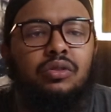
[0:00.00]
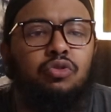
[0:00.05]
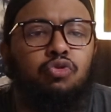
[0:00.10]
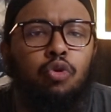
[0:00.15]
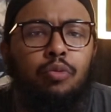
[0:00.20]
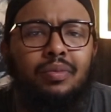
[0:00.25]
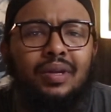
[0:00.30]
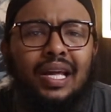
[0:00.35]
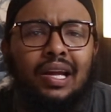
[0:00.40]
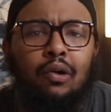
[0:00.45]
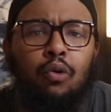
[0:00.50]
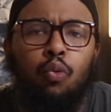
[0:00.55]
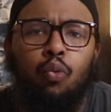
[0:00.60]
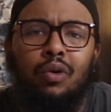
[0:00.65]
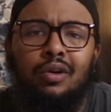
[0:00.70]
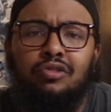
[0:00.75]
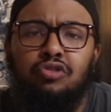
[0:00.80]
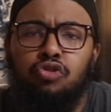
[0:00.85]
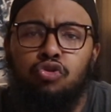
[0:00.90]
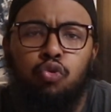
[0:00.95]
is normally like
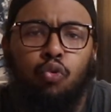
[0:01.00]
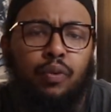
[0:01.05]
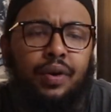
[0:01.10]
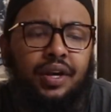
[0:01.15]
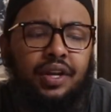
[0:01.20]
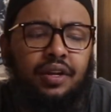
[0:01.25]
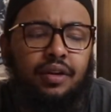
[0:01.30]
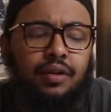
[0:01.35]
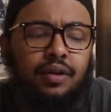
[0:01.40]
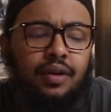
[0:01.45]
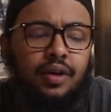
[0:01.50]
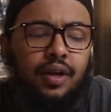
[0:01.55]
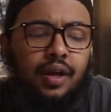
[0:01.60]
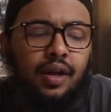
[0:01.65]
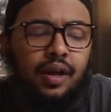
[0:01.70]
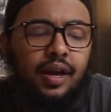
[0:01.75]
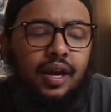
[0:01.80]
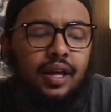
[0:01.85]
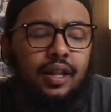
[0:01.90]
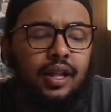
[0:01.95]
$120.
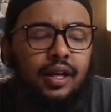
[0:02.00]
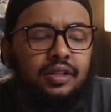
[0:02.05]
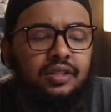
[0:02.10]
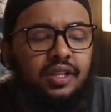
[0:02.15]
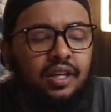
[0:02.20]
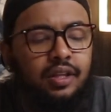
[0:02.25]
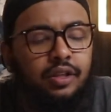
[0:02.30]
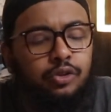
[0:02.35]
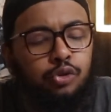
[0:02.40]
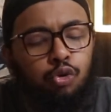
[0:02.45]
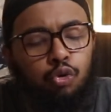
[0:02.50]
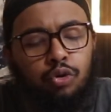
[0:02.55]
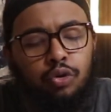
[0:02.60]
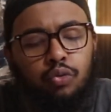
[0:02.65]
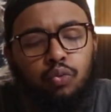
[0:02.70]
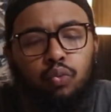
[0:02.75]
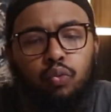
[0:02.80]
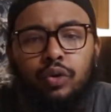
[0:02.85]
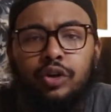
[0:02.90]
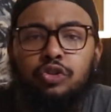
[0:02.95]
And like I say, the
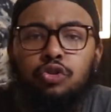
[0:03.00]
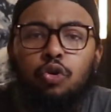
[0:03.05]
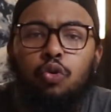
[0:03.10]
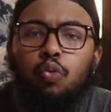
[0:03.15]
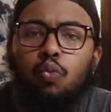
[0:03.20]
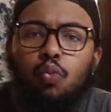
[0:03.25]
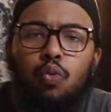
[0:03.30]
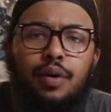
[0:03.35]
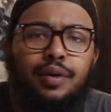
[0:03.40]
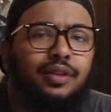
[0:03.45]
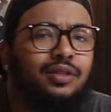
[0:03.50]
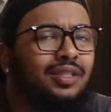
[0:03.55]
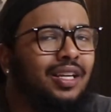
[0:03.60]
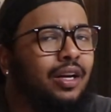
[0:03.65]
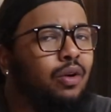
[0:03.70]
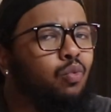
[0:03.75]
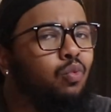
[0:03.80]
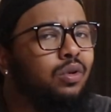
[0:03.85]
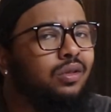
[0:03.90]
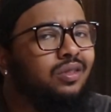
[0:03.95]
Jordan Retro 1 is
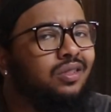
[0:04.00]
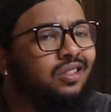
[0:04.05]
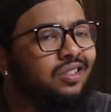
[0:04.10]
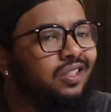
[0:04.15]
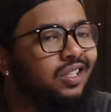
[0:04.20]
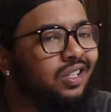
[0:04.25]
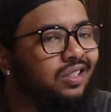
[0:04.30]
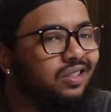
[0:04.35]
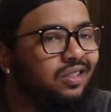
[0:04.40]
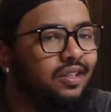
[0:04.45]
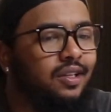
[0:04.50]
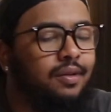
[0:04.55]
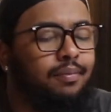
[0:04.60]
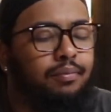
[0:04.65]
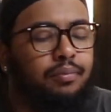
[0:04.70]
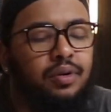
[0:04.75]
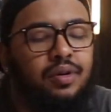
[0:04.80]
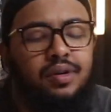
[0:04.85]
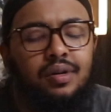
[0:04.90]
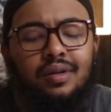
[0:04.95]
like
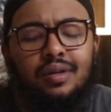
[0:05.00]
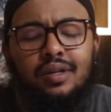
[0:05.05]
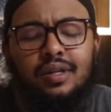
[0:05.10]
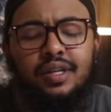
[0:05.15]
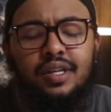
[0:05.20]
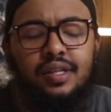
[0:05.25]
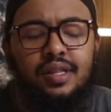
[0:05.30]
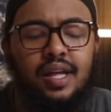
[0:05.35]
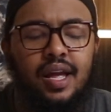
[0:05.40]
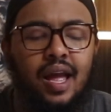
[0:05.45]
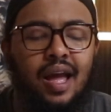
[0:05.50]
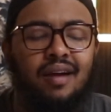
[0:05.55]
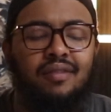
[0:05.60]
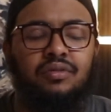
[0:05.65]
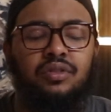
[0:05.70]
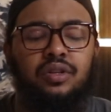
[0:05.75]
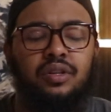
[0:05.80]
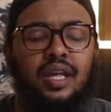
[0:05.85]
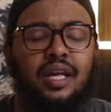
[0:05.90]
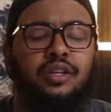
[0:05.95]
$160, but again,
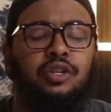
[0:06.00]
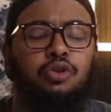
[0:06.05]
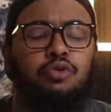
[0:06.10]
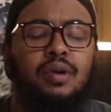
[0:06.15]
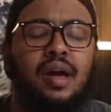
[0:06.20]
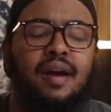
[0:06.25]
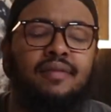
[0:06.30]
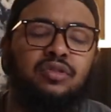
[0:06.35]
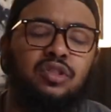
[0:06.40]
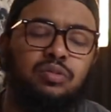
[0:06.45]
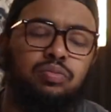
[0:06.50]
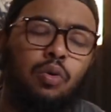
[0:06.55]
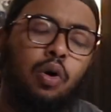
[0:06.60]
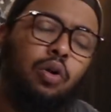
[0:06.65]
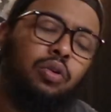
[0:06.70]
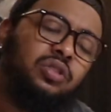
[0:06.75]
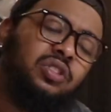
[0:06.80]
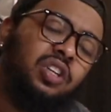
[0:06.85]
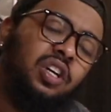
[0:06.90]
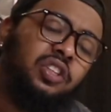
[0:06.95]
they do have
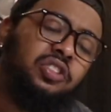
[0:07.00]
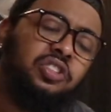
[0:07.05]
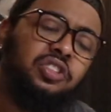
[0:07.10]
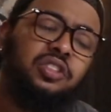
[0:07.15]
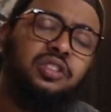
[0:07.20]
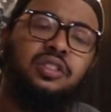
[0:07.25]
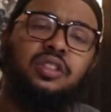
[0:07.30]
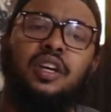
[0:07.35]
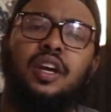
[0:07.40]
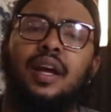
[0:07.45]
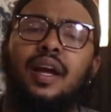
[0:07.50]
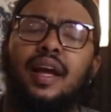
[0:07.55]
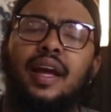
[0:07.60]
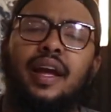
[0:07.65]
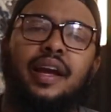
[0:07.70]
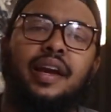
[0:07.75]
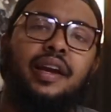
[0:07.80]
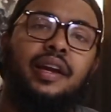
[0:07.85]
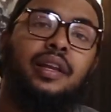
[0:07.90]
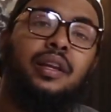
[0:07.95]
small touches
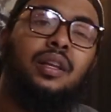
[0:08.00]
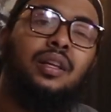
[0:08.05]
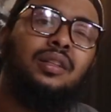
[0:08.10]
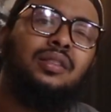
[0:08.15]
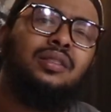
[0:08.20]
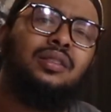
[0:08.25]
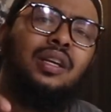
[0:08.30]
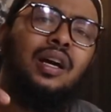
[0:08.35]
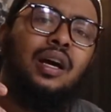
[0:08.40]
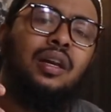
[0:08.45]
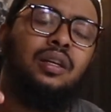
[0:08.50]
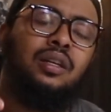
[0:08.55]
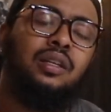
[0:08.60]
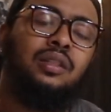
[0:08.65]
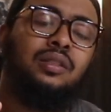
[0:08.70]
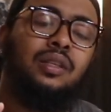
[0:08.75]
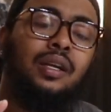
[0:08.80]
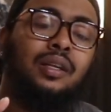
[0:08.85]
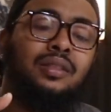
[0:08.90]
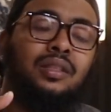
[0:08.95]
And it's
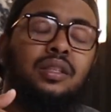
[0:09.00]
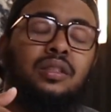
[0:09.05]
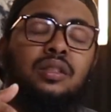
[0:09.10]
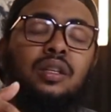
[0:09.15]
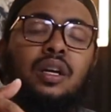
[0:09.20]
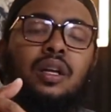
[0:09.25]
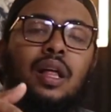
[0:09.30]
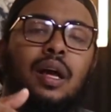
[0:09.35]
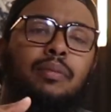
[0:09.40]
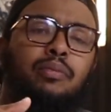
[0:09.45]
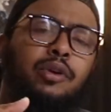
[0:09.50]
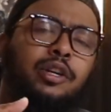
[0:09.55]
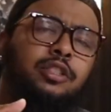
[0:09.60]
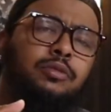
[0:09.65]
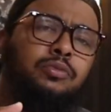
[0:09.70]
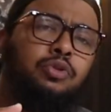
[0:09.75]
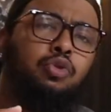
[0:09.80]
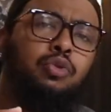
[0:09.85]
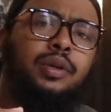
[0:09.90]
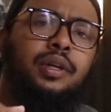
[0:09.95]
like I said, it's a
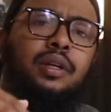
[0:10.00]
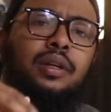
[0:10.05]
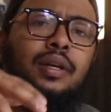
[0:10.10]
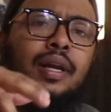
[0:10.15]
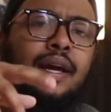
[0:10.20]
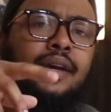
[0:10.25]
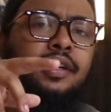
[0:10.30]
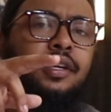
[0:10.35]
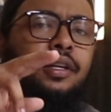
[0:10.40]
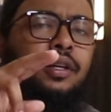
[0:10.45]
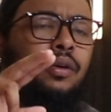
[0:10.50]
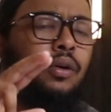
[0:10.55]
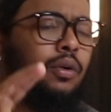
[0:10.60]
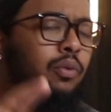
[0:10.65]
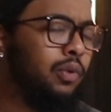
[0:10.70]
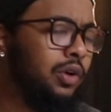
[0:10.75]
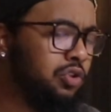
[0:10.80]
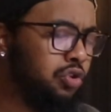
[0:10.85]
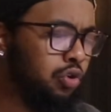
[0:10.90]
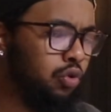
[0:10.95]
collaboration between Nike
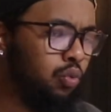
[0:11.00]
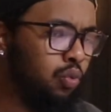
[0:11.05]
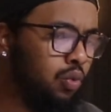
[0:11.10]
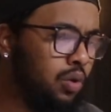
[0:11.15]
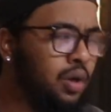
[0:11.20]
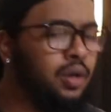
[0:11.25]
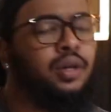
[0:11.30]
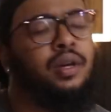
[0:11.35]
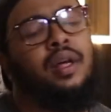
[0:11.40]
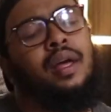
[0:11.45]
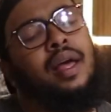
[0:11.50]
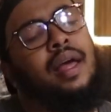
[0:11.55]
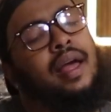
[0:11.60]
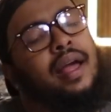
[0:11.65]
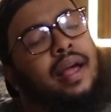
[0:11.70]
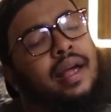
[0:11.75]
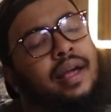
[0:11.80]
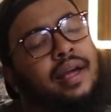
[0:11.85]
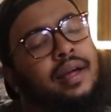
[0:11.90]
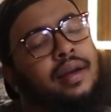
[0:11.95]
Retro 1
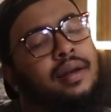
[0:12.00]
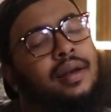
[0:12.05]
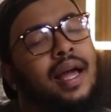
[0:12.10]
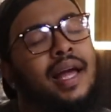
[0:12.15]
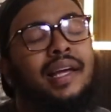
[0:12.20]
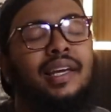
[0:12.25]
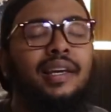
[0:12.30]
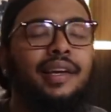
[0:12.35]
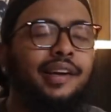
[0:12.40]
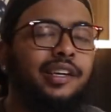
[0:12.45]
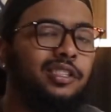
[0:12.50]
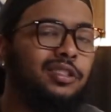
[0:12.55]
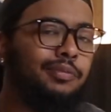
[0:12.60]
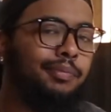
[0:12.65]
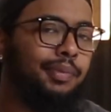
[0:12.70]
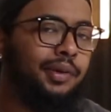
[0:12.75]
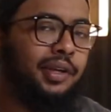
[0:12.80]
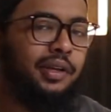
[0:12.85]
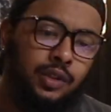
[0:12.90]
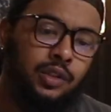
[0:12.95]
and Nike
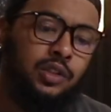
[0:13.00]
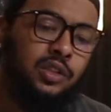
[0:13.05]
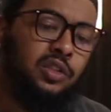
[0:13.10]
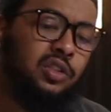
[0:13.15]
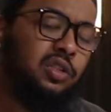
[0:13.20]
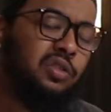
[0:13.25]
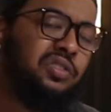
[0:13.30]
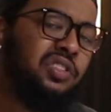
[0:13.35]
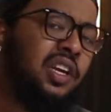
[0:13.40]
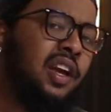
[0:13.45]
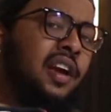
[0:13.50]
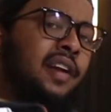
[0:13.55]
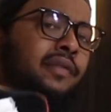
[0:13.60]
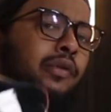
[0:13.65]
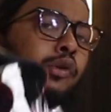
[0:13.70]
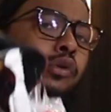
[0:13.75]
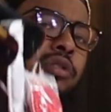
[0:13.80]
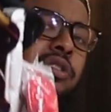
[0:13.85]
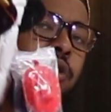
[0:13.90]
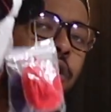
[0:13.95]
SB. So say if
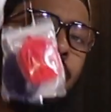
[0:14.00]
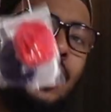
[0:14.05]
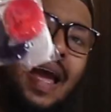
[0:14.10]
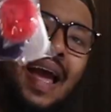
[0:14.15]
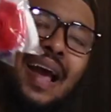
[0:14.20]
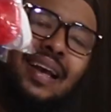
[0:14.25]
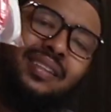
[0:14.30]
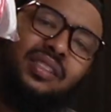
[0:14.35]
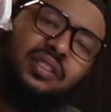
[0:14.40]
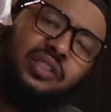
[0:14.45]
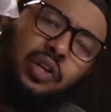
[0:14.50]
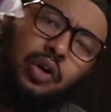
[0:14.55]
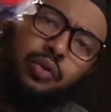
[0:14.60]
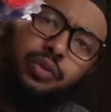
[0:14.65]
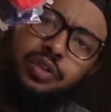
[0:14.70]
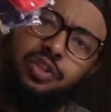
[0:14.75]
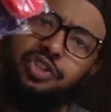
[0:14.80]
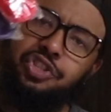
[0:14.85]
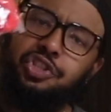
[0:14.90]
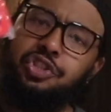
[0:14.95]
you was to acetone
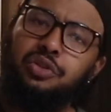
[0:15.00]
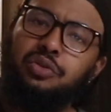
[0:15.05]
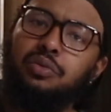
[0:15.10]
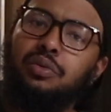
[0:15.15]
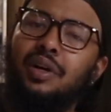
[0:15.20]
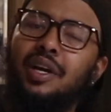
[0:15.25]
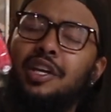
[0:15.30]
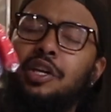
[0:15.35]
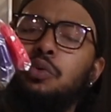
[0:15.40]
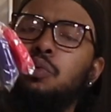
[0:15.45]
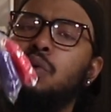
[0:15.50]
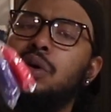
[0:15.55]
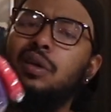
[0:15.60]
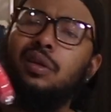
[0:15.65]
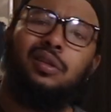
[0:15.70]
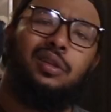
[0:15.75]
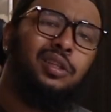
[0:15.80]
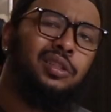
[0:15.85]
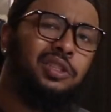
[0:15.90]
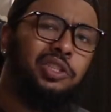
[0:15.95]
this shoe and you
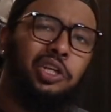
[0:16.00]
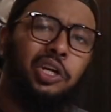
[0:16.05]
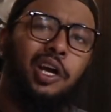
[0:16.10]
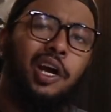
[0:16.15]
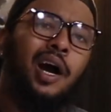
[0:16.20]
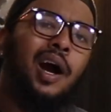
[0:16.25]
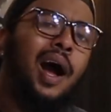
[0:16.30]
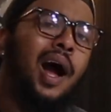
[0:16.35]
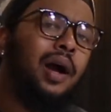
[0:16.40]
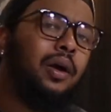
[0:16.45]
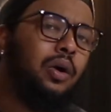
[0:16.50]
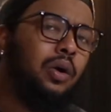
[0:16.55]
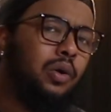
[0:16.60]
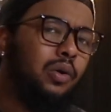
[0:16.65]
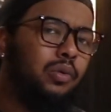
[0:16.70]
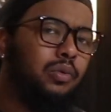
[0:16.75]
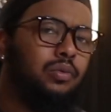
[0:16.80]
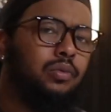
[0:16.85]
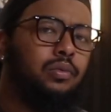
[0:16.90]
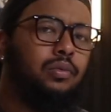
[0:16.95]
wanted the
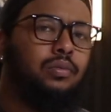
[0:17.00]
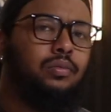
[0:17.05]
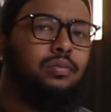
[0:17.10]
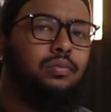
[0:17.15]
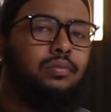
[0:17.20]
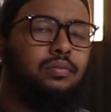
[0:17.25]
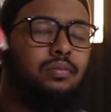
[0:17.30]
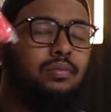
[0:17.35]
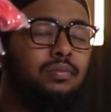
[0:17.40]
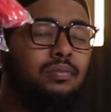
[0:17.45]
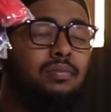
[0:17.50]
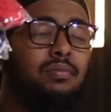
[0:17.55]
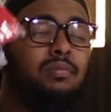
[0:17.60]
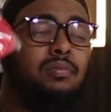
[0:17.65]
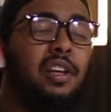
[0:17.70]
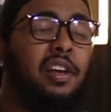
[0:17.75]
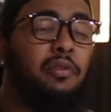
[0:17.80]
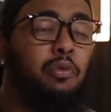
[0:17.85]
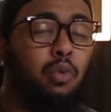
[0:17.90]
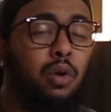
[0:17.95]
Chicago,
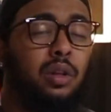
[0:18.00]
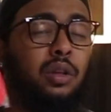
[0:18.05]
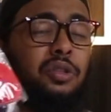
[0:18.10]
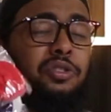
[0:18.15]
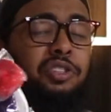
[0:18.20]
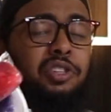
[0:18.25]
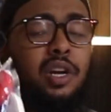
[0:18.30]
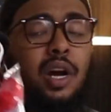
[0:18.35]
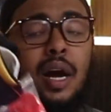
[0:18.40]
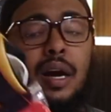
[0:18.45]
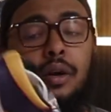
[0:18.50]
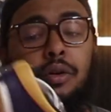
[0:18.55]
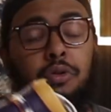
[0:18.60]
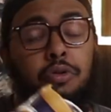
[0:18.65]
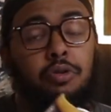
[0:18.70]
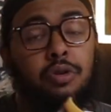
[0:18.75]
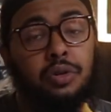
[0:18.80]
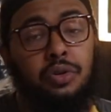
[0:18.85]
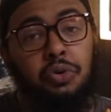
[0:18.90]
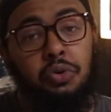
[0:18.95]

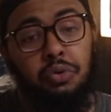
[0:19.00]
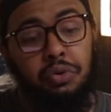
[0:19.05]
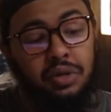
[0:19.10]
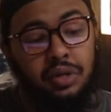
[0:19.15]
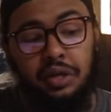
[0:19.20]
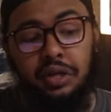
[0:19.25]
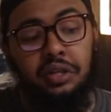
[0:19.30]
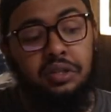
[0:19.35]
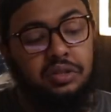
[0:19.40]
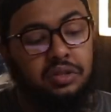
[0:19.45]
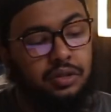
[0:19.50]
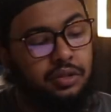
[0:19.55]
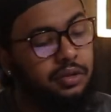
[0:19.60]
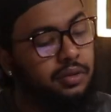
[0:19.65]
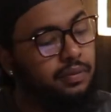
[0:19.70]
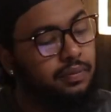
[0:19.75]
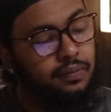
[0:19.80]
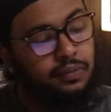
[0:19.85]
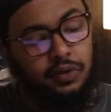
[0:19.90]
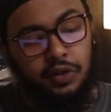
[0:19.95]
you can do it easily.
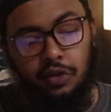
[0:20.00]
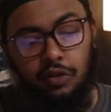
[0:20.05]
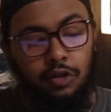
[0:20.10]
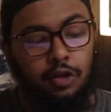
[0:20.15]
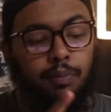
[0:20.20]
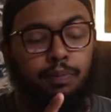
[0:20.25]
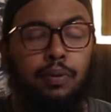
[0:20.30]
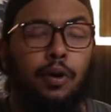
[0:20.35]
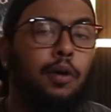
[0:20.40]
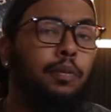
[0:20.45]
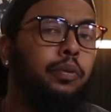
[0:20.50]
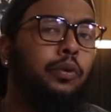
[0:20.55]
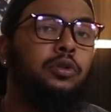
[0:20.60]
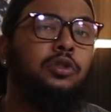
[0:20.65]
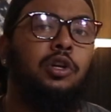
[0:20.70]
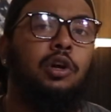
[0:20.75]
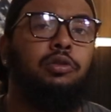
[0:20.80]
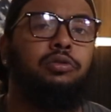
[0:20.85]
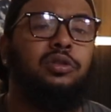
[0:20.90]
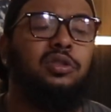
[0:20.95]
Your purple
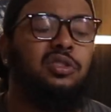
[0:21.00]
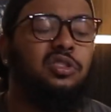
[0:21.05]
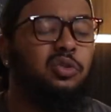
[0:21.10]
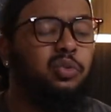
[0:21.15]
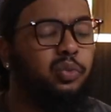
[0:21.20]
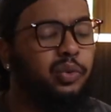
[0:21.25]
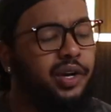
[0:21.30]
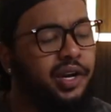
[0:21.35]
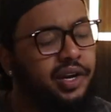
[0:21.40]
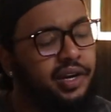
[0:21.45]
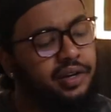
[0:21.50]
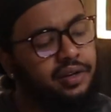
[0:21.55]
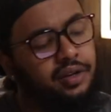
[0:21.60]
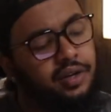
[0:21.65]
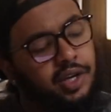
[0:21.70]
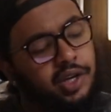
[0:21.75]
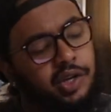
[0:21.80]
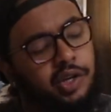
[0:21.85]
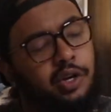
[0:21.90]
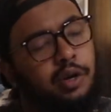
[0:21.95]
turns into red,
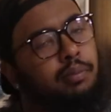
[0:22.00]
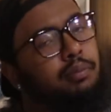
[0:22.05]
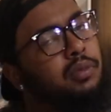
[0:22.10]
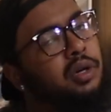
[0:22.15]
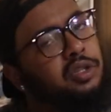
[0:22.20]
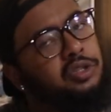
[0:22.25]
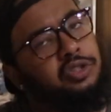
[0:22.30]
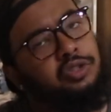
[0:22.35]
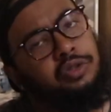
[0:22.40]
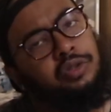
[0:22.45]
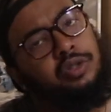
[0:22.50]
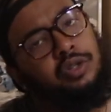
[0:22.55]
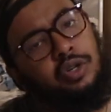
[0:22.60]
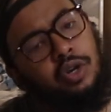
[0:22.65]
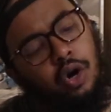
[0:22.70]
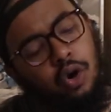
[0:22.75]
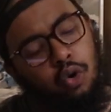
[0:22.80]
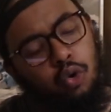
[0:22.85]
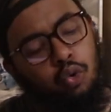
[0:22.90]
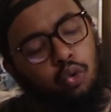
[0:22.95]
your mustard
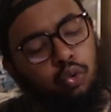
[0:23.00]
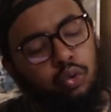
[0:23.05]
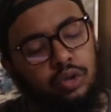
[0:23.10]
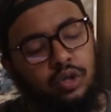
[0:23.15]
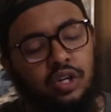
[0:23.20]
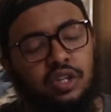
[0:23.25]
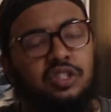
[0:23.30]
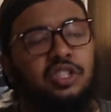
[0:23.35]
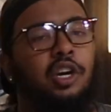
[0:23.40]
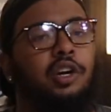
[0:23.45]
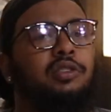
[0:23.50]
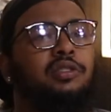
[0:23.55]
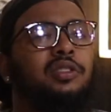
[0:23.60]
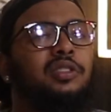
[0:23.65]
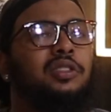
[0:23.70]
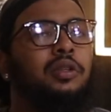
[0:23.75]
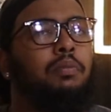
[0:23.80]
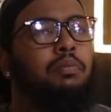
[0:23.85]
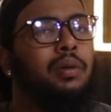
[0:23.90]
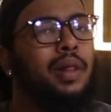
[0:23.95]
gold
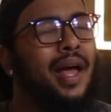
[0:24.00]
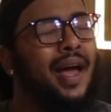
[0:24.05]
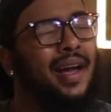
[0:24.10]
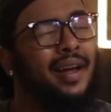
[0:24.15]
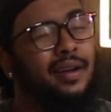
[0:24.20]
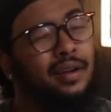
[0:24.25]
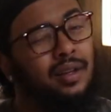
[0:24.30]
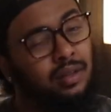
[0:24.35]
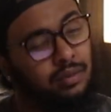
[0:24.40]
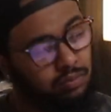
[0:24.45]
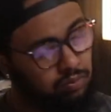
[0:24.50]
turns into black.